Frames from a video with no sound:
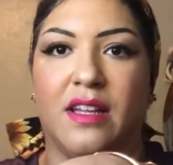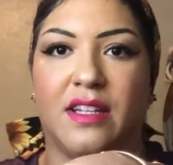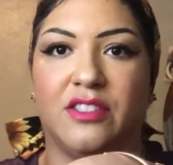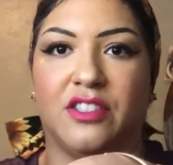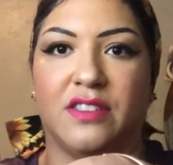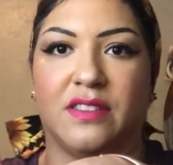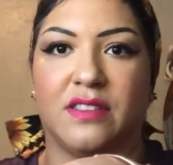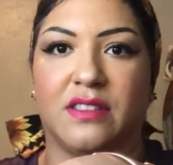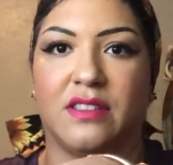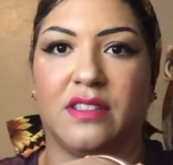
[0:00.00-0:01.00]
It just,
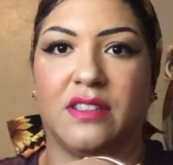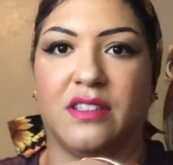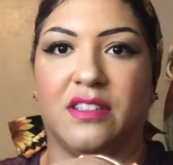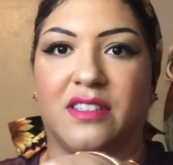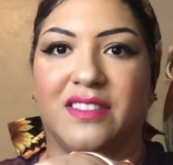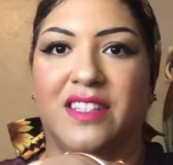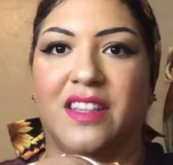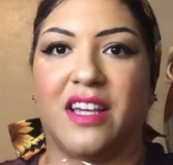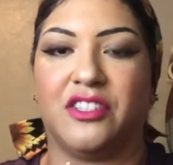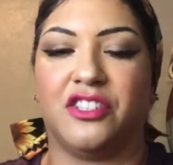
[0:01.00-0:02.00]
you can see
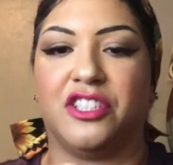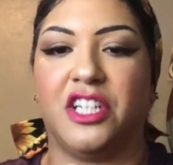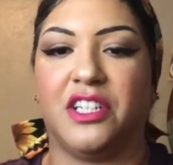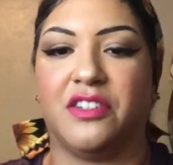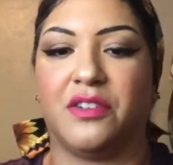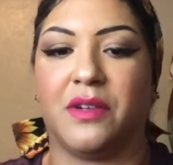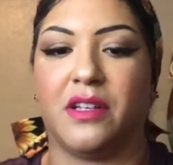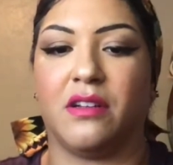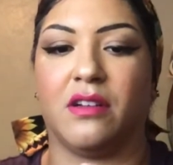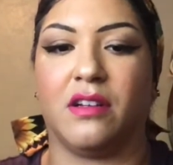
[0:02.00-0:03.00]
that sheen to it.
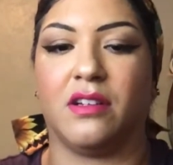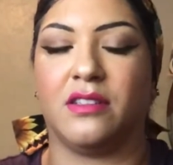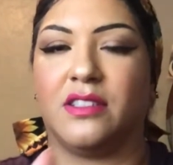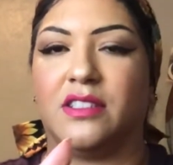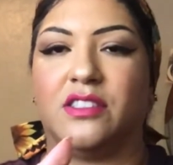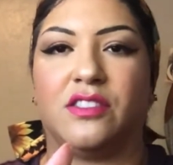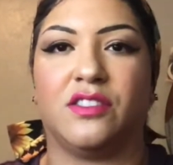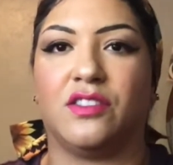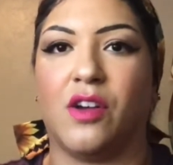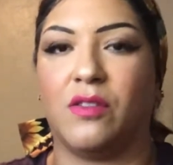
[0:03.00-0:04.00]
Oh, it's just
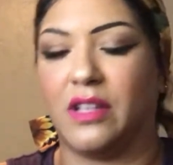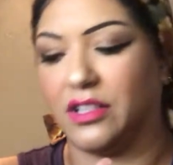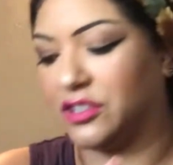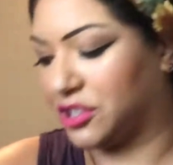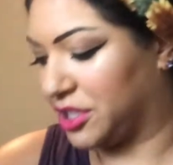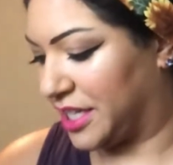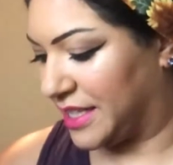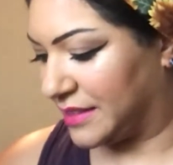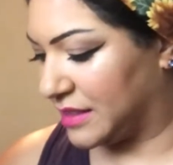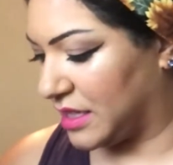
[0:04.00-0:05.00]
so
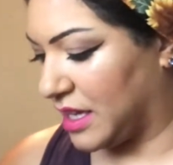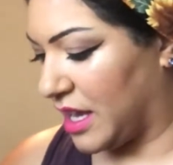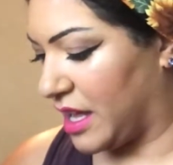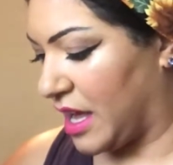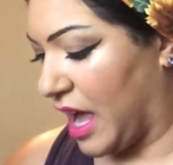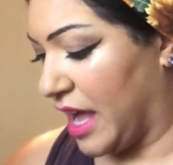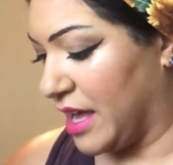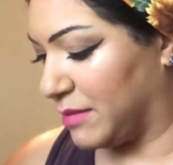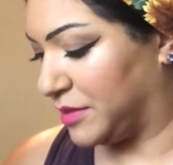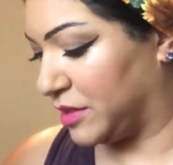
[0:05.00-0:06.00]
luxurious. I
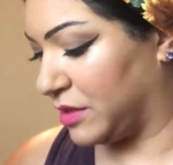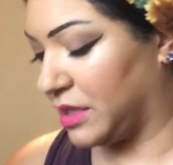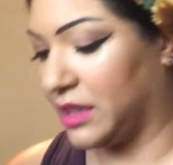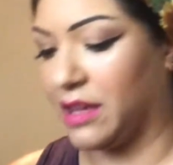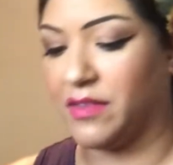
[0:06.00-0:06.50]
absolutely love